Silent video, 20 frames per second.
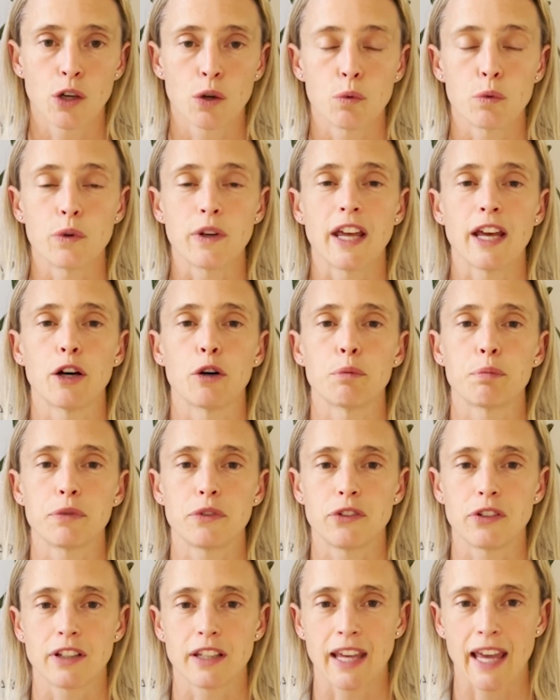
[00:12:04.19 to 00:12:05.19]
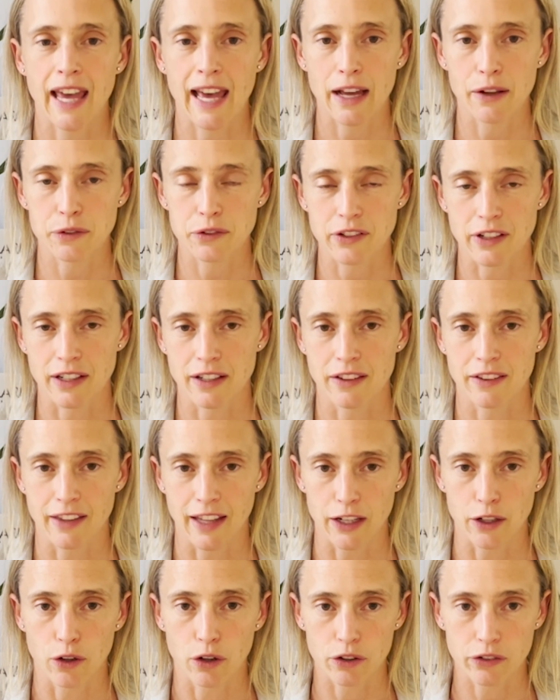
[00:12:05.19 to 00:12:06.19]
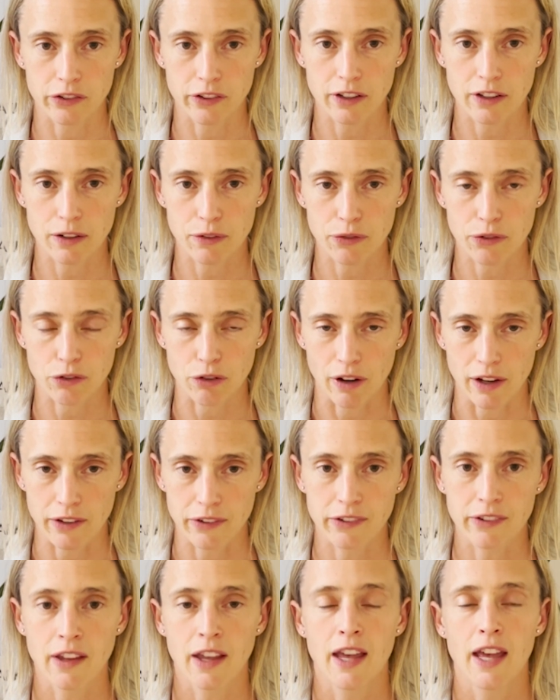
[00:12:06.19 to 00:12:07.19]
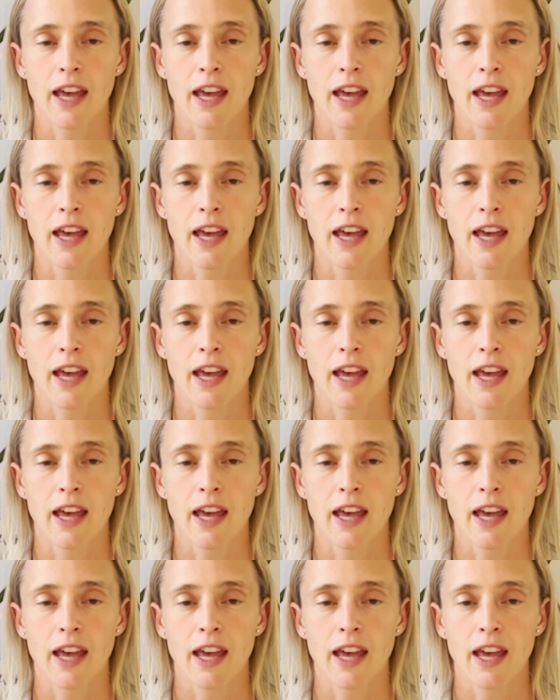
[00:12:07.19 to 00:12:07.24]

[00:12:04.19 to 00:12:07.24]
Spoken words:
would help to counter that oxidative stress